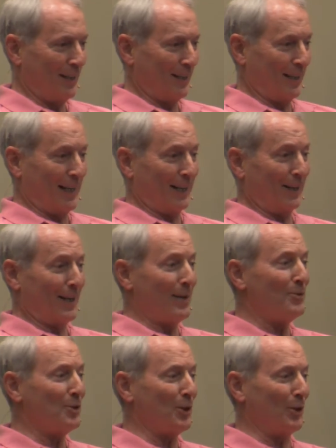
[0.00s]
God
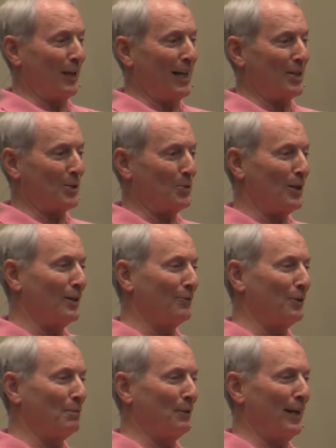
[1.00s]
loves you and has a
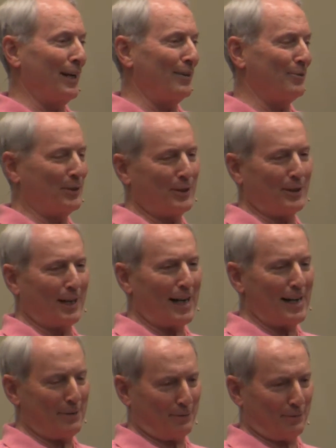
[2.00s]
wonderful plan for your
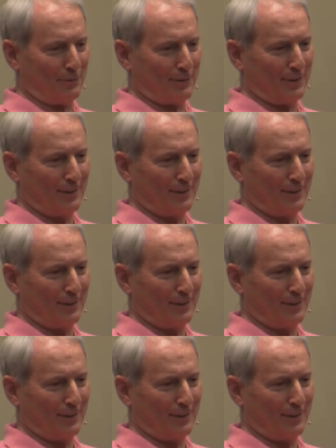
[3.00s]
life.